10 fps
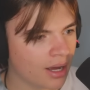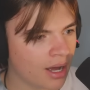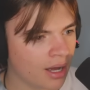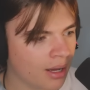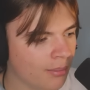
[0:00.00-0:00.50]

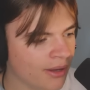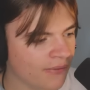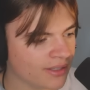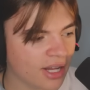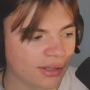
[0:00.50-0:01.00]
Um, if
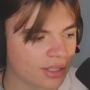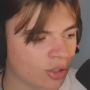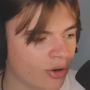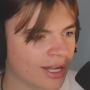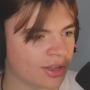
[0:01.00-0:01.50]
it doesn't
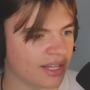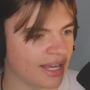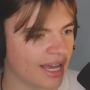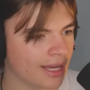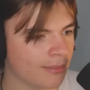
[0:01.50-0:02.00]
crash the
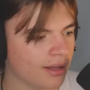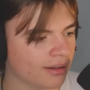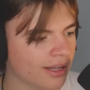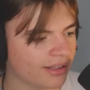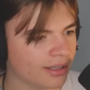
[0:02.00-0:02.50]
game,
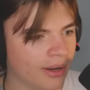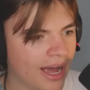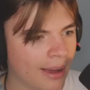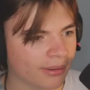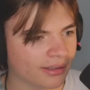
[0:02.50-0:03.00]
let's see what
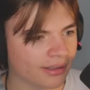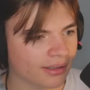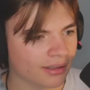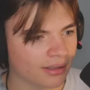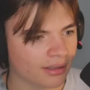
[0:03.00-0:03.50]
happens.
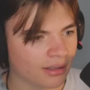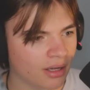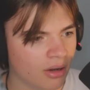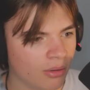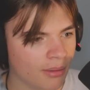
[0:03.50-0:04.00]

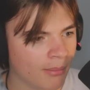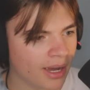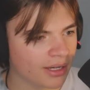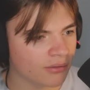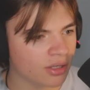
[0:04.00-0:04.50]
Oh, it
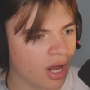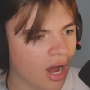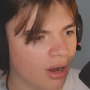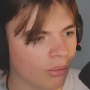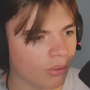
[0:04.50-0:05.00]
might have
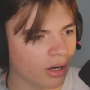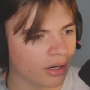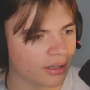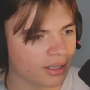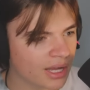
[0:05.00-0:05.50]
not
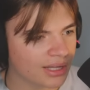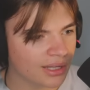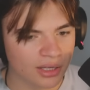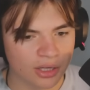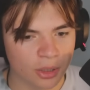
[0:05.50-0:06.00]
worked. It
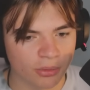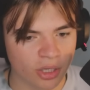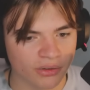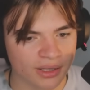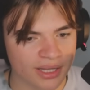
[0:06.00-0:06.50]
says the
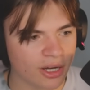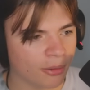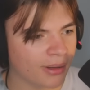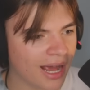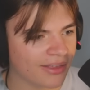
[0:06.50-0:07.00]
supernova is here,
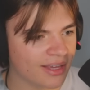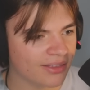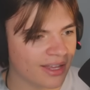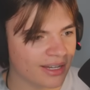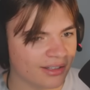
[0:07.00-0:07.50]
but I think
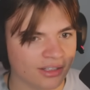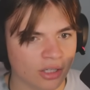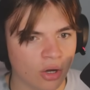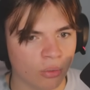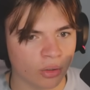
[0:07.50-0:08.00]
that it's
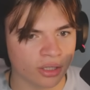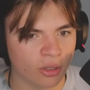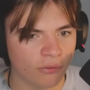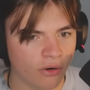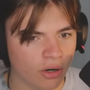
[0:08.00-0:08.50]
so we're
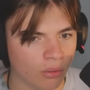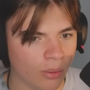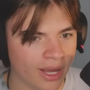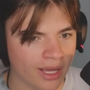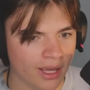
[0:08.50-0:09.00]
so far
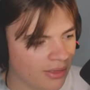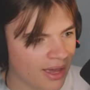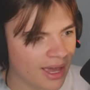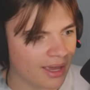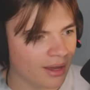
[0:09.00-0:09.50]
away
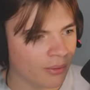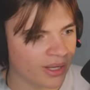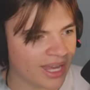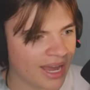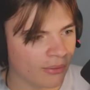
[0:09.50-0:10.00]
that we
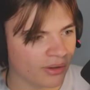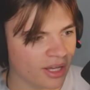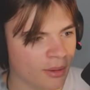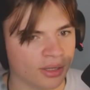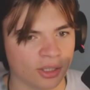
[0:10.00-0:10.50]
can't really
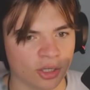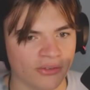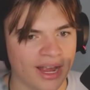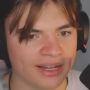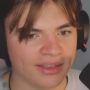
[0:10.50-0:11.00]
observe
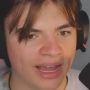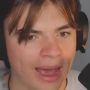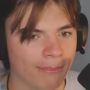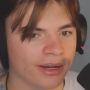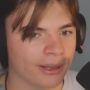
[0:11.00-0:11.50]
anything
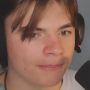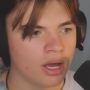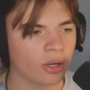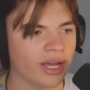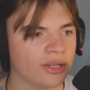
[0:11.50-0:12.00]
happening.
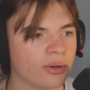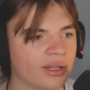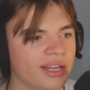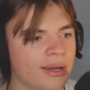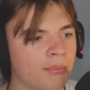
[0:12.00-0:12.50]
Okay, you can
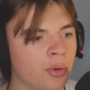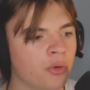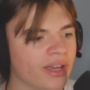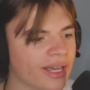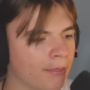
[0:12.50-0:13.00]
see it
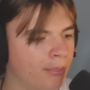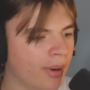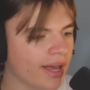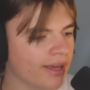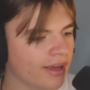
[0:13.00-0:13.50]
moving,
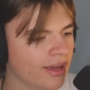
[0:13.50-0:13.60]
but